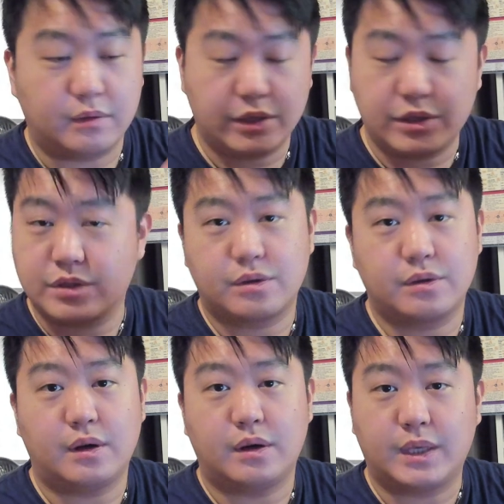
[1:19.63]
you can just
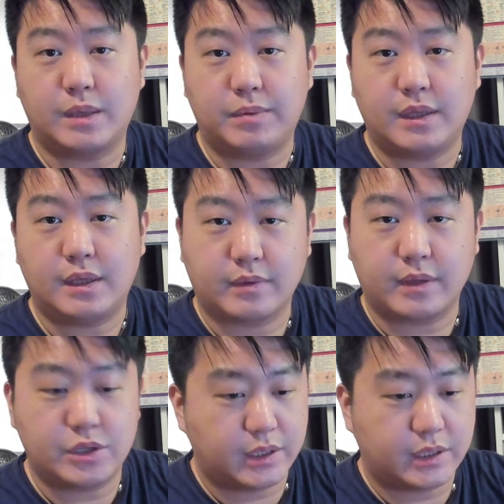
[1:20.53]
go on Wikipedia
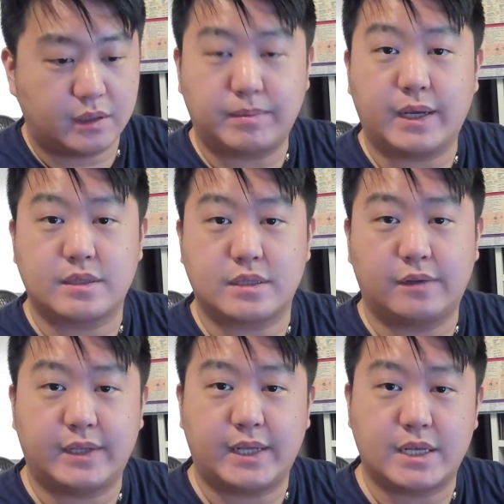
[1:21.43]
and check out the bias
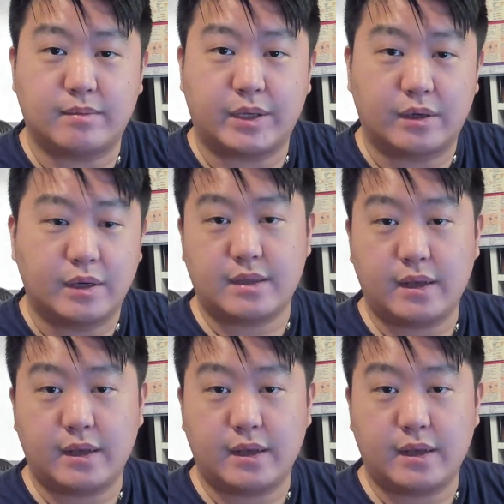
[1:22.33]
of an estimator.